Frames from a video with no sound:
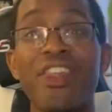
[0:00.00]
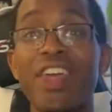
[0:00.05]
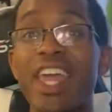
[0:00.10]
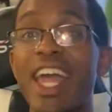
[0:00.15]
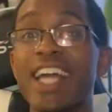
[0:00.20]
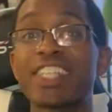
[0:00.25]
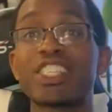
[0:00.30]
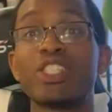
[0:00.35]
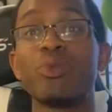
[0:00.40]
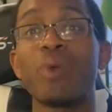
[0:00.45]
they
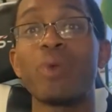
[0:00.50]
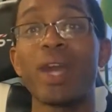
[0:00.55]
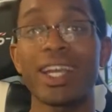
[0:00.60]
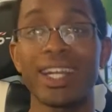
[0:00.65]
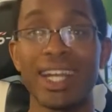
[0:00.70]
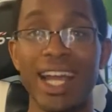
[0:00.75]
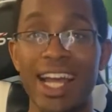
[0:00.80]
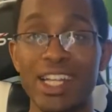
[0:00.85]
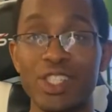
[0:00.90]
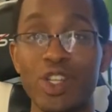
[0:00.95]
actually
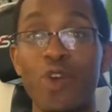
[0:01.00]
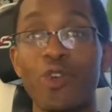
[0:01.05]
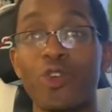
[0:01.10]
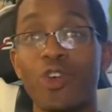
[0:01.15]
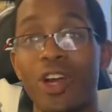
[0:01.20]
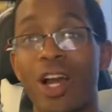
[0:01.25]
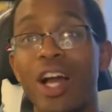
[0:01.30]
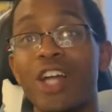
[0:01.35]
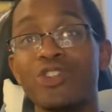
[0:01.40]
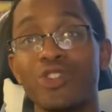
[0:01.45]
recognize
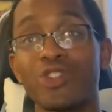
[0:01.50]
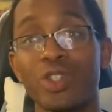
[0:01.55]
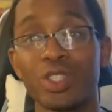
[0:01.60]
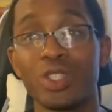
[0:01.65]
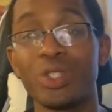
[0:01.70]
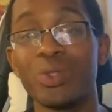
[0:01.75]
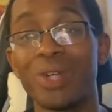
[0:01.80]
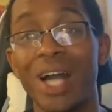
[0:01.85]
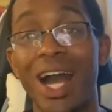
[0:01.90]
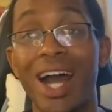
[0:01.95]
over
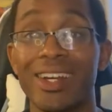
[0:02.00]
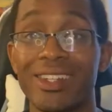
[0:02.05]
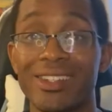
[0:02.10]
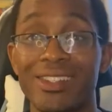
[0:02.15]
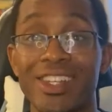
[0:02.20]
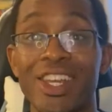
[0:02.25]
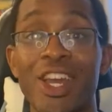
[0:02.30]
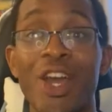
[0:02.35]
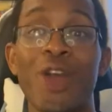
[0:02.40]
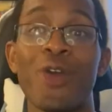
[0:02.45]
102
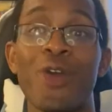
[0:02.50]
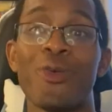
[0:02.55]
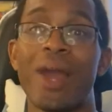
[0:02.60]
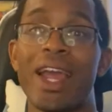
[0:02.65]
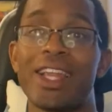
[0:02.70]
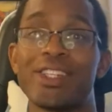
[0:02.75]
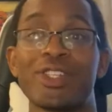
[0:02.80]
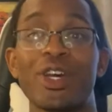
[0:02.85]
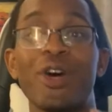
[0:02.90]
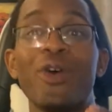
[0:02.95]
katas,
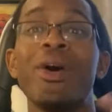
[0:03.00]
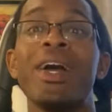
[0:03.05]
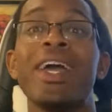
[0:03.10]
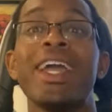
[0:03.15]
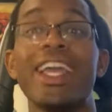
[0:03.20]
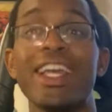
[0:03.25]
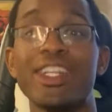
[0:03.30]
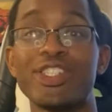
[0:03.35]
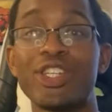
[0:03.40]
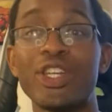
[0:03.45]
right? So
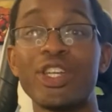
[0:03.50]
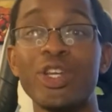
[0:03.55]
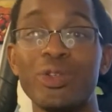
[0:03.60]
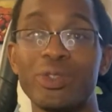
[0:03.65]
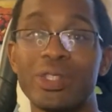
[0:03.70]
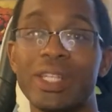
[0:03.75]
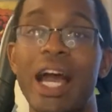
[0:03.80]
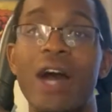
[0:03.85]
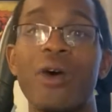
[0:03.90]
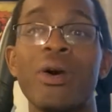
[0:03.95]
it's
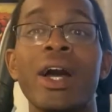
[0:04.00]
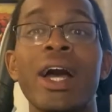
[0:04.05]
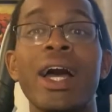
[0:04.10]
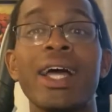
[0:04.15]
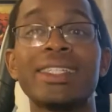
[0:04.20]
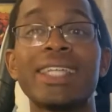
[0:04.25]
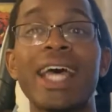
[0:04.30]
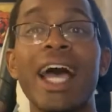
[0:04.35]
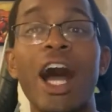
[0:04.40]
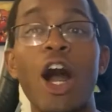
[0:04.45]
huge. Now,
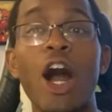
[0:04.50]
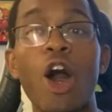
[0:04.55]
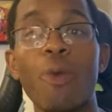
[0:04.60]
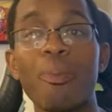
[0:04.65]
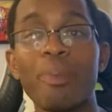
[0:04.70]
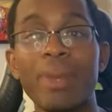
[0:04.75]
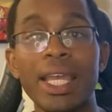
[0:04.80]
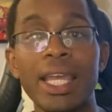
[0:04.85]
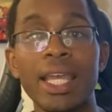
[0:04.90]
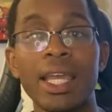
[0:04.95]
to
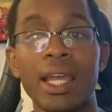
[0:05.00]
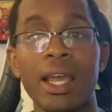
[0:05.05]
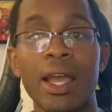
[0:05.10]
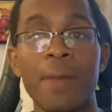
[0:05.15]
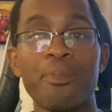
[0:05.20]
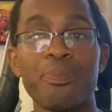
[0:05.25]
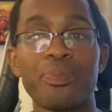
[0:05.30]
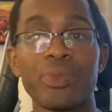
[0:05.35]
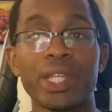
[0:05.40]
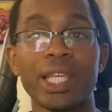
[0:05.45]
help me
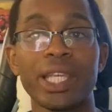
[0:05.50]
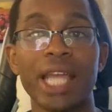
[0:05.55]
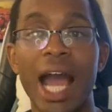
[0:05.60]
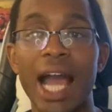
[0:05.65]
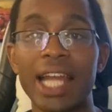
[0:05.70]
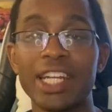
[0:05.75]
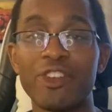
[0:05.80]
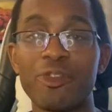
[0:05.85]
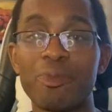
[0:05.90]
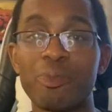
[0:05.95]

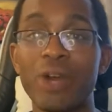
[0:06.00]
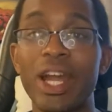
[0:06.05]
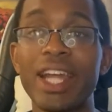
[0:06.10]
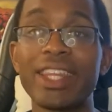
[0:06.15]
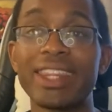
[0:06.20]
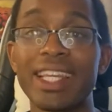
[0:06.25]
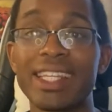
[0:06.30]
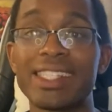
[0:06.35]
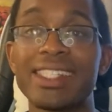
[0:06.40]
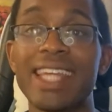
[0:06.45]
kind of
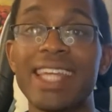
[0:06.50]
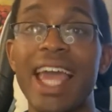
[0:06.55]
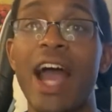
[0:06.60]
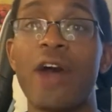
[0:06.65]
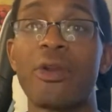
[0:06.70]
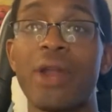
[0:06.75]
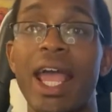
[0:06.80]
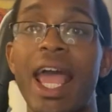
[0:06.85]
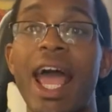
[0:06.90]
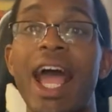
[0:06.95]
break this
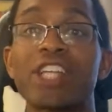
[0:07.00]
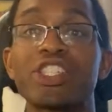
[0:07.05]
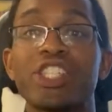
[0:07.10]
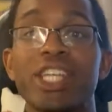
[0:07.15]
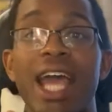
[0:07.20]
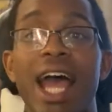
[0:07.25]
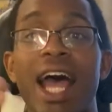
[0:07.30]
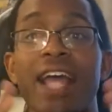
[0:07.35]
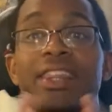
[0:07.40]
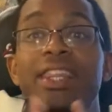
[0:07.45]
down, I
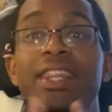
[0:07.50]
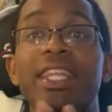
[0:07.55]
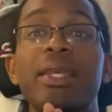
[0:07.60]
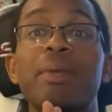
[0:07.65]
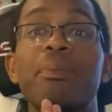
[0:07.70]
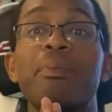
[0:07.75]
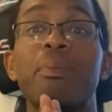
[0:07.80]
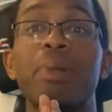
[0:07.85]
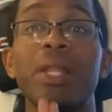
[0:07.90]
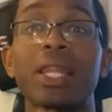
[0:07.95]
actually had
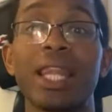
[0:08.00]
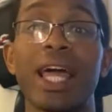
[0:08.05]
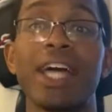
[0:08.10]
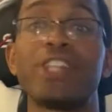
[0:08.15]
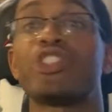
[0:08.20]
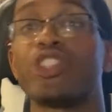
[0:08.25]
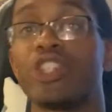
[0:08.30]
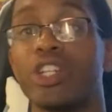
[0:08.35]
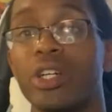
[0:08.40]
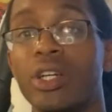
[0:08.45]
the
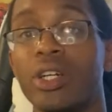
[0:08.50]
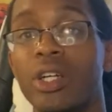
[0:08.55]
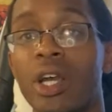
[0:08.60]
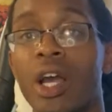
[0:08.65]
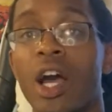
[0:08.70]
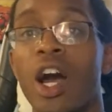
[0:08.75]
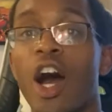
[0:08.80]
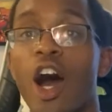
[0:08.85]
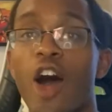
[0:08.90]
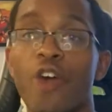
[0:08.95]
pleasure
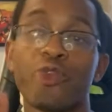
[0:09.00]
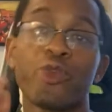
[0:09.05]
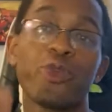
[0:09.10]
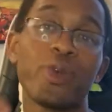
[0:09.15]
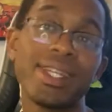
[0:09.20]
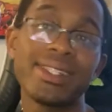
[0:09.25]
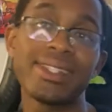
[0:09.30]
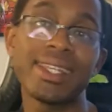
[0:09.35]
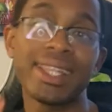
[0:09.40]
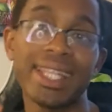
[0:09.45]
of
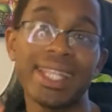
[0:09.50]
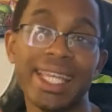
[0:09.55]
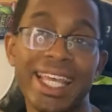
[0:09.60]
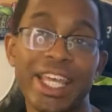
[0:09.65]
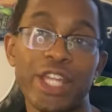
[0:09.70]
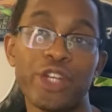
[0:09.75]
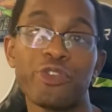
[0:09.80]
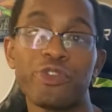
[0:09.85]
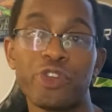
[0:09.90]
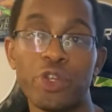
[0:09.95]
recently
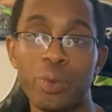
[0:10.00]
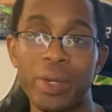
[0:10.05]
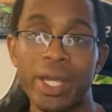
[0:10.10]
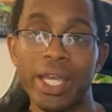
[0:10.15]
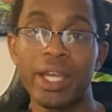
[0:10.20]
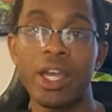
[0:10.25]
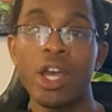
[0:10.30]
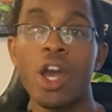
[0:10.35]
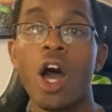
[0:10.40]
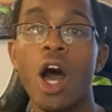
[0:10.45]

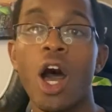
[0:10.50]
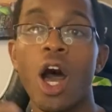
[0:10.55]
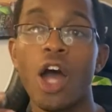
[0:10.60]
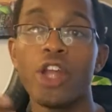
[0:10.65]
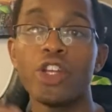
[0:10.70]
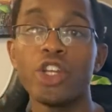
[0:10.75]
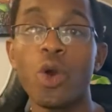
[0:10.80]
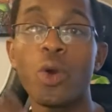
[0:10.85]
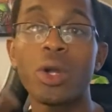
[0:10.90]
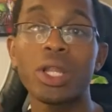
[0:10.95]
interviewing
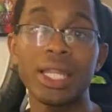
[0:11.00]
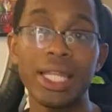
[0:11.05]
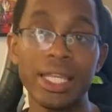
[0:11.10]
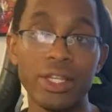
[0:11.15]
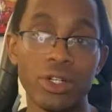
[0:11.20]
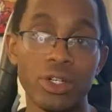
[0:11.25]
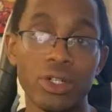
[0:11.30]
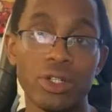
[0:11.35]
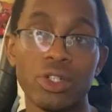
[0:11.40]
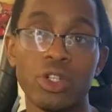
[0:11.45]
Noah
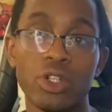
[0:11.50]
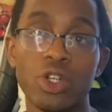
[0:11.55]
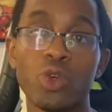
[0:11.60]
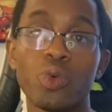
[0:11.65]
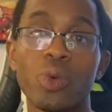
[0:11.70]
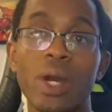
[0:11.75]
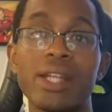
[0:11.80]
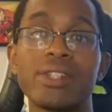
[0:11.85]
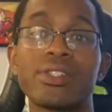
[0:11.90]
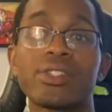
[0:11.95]
Legel,
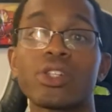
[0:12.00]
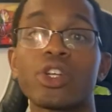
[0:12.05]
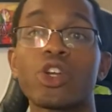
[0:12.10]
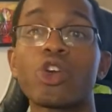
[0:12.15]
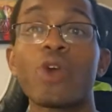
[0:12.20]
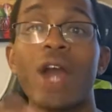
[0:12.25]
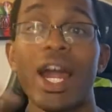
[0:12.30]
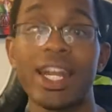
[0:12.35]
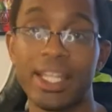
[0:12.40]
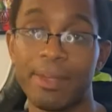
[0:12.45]
who runs
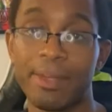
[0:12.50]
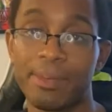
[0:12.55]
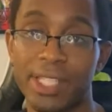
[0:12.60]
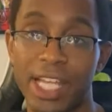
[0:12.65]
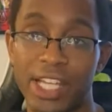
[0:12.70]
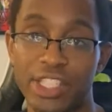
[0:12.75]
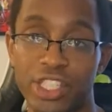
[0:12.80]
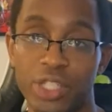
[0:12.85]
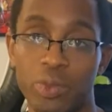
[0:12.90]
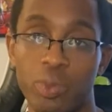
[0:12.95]
Karate
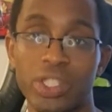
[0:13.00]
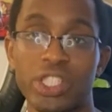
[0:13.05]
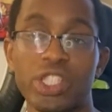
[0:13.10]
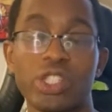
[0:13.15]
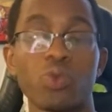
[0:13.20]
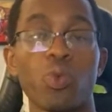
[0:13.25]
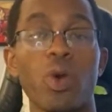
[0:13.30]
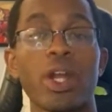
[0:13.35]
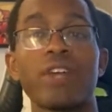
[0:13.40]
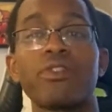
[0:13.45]
Obsession, which
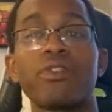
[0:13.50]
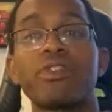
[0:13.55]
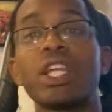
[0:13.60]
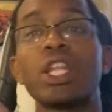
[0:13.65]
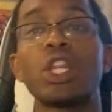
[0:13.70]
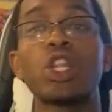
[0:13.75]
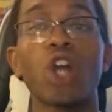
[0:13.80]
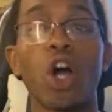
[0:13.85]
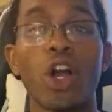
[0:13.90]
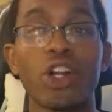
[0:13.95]
is one of
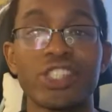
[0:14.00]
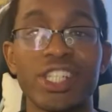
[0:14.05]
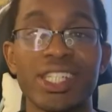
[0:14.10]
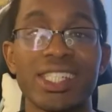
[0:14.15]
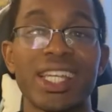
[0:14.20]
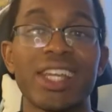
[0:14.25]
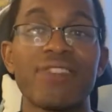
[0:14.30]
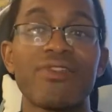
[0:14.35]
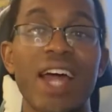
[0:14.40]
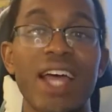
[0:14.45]
the
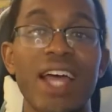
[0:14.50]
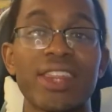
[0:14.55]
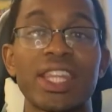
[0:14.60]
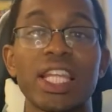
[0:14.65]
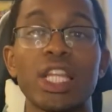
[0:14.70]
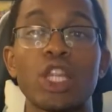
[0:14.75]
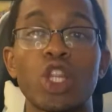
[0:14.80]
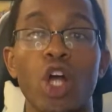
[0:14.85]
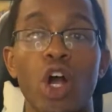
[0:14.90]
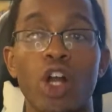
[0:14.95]
largest, if not
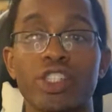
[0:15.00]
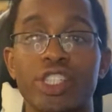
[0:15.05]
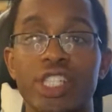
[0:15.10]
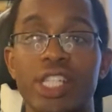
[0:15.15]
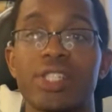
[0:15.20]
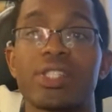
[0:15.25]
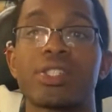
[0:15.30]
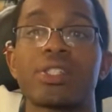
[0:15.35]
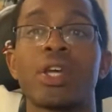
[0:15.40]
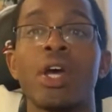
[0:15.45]
the
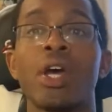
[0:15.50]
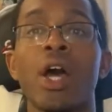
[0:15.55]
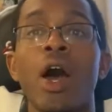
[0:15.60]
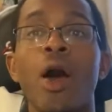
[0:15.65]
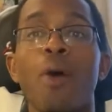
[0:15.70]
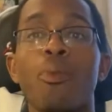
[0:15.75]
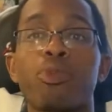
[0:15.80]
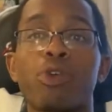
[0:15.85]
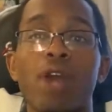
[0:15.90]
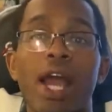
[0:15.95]
largest,
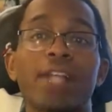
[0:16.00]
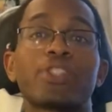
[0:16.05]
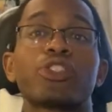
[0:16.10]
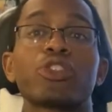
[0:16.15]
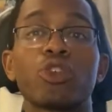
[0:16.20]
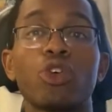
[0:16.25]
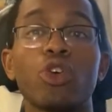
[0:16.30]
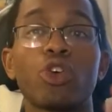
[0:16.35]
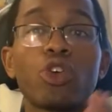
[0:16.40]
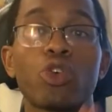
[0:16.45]

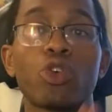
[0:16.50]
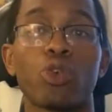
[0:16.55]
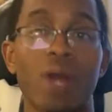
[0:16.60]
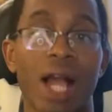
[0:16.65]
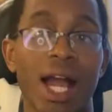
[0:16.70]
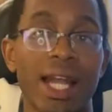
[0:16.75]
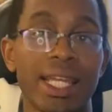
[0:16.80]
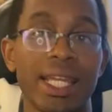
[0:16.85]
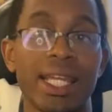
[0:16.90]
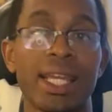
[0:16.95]
practical
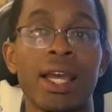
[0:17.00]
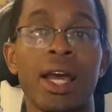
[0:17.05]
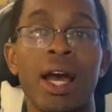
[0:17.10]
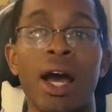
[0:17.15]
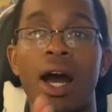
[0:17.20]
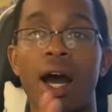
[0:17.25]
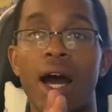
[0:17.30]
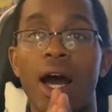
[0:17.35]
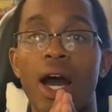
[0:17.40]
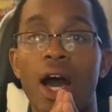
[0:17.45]
karate
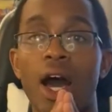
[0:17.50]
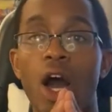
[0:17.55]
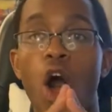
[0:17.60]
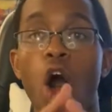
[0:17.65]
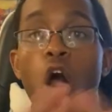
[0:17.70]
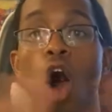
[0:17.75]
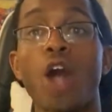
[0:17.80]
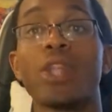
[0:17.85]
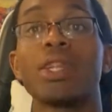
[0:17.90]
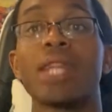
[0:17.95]

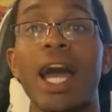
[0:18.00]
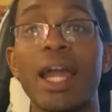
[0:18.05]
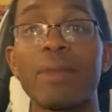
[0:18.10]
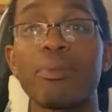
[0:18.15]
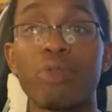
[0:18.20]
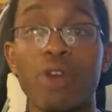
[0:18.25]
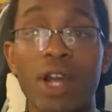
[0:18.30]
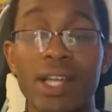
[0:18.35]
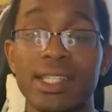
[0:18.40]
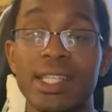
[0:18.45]

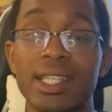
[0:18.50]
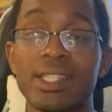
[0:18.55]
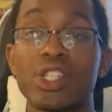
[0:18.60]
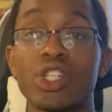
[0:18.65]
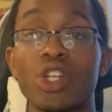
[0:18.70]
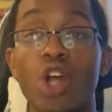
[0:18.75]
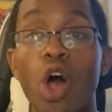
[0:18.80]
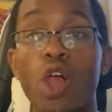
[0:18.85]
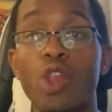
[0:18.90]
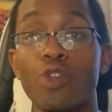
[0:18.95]
online presence
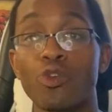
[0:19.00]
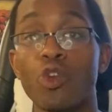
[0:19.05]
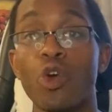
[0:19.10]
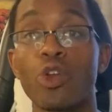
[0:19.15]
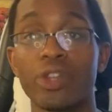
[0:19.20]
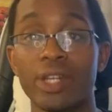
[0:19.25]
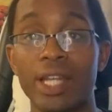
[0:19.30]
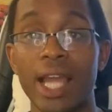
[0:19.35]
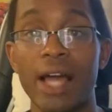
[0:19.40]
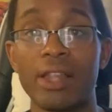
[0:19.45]
in all of
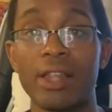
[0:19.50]
Northern